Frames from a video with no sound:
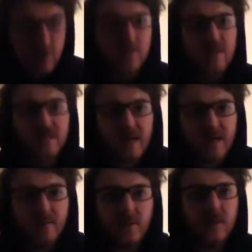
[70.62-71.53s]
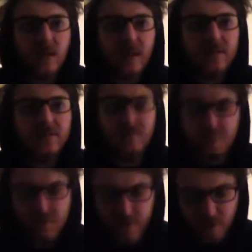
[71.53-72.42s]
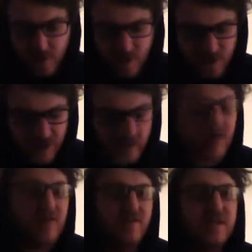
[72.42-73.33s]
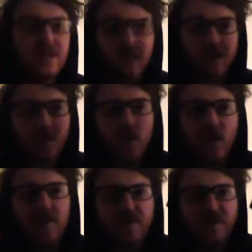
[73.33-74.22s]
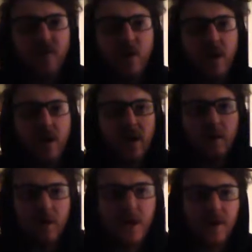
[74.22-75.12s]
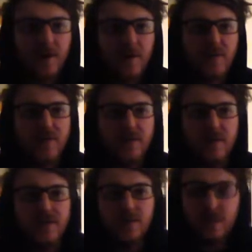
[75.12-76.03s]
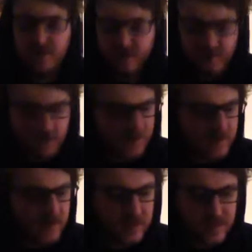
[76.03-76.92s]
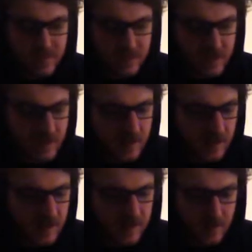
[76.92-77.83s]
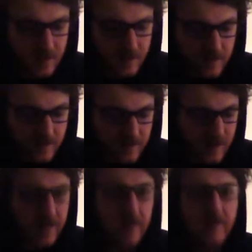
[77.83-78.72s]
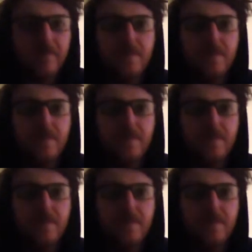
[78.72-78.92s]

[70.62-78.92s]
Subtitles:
this time it's screwing me over again. But eventually I've got one and four. I'm waiting on number three, so wherever number three is. But